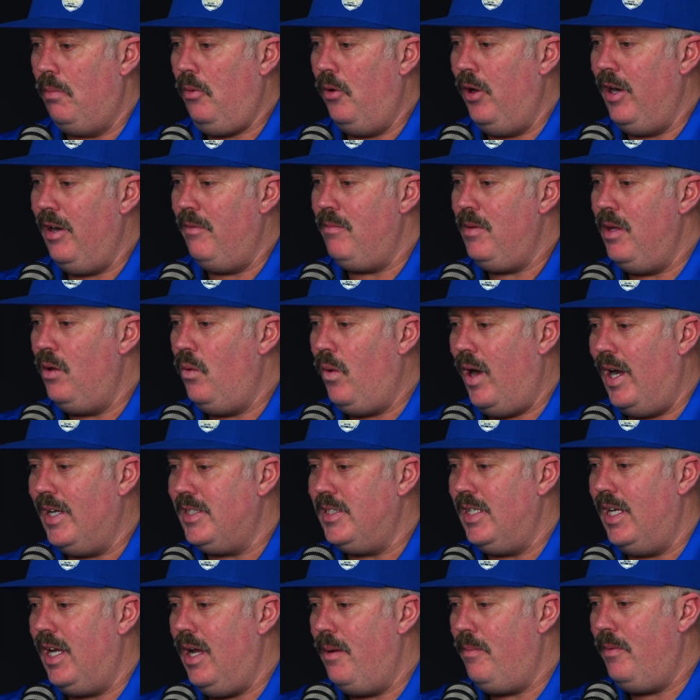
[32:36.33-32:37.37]
point of me
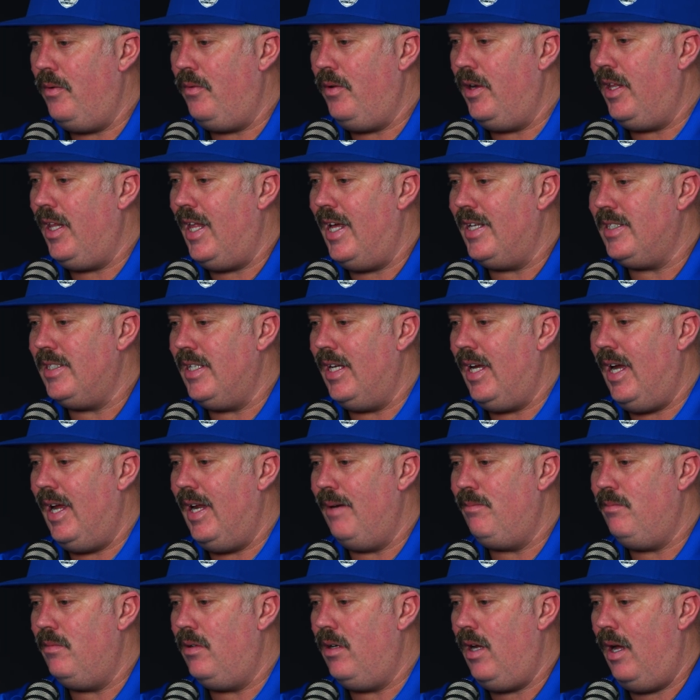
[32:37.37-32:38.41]
wising up and realizing
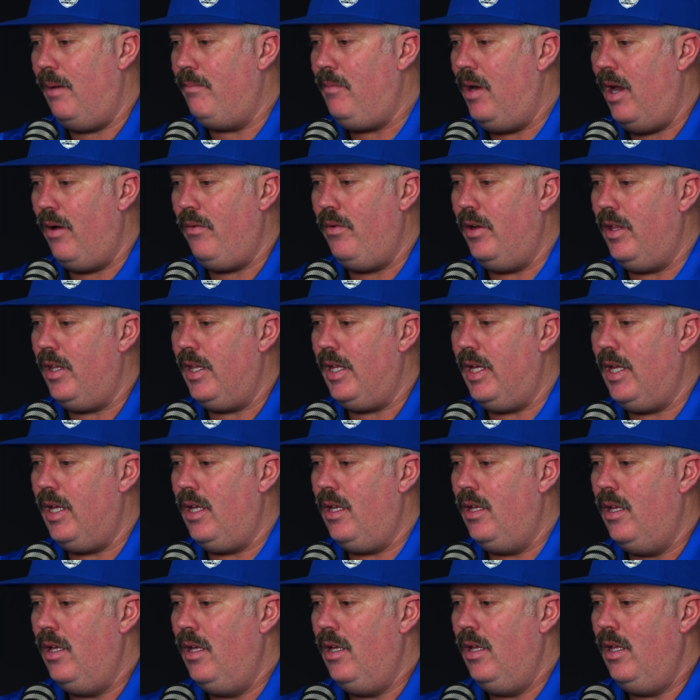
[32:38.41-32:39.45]
I'm not
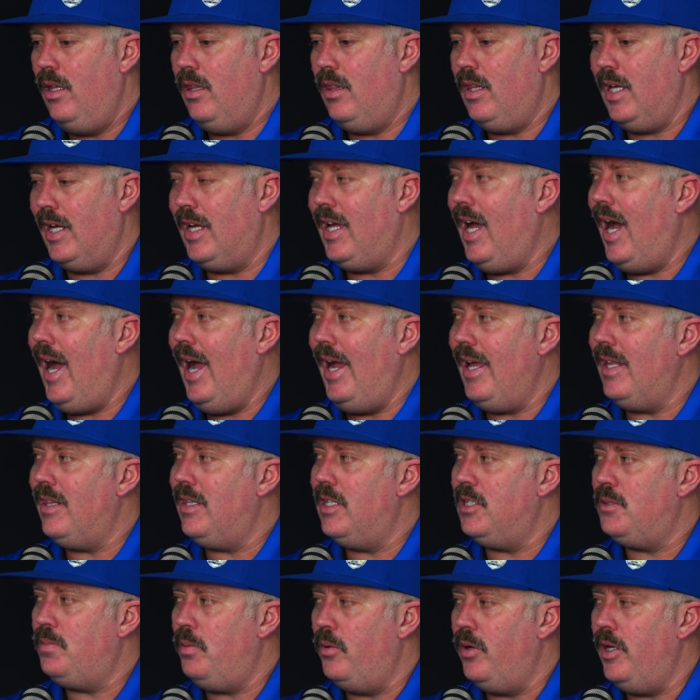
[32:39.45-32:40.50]
really the guy at
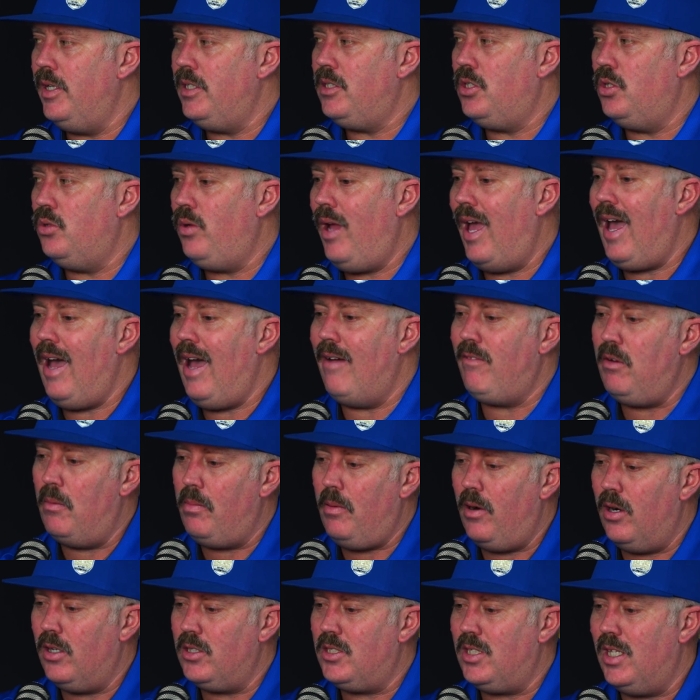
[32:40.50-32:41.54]
this point to have a
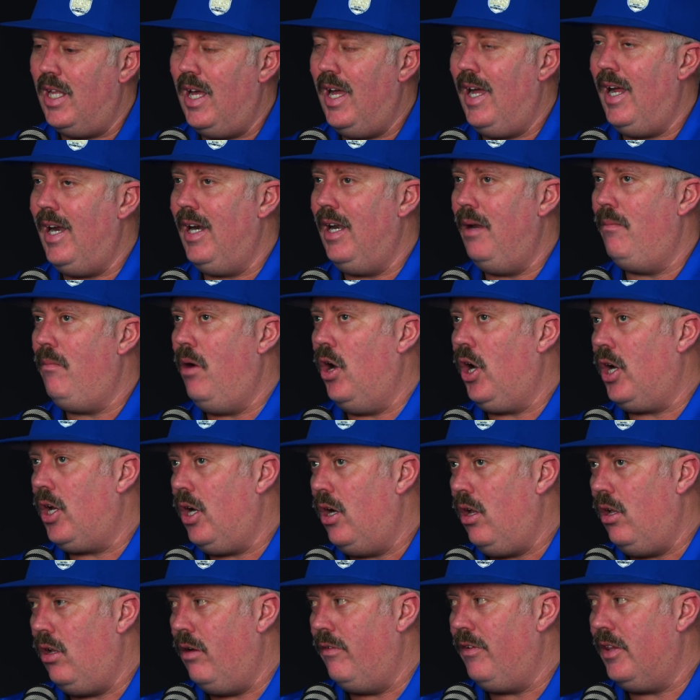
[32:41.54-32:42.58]
parts line and market
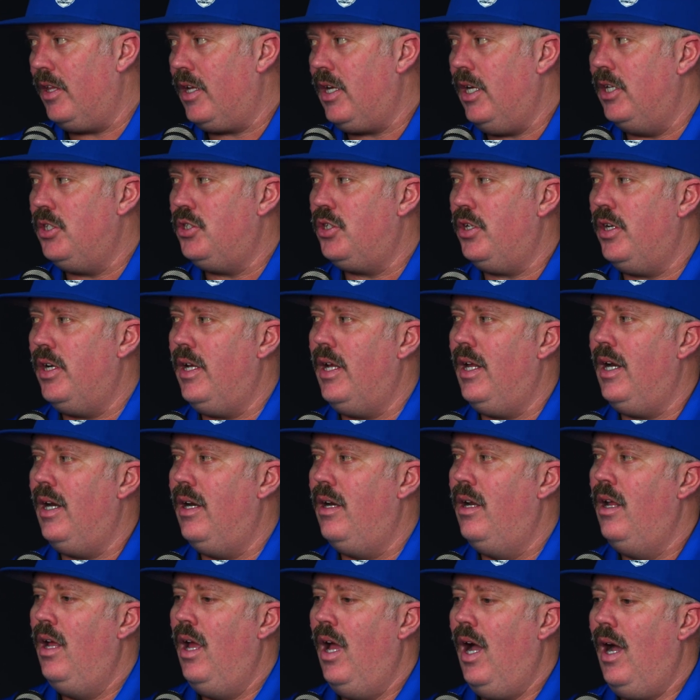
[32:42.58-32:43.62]
all over the country,
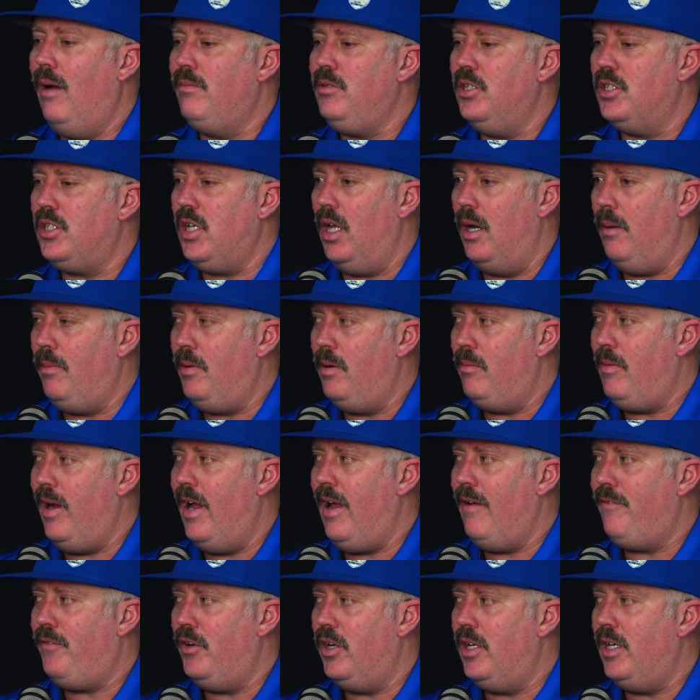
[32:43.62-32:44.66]
and I'm just going to put
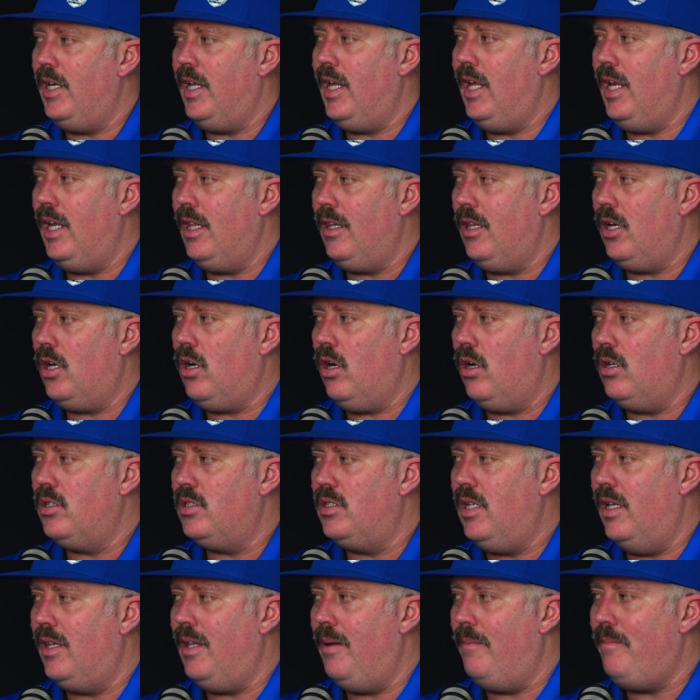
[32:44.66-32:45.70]
my effort into getting the cars
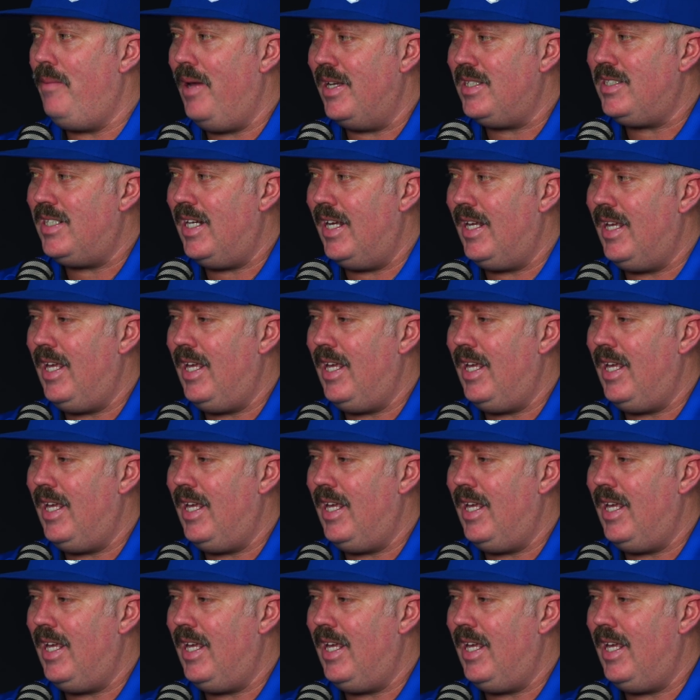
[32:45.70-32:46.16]
done the best I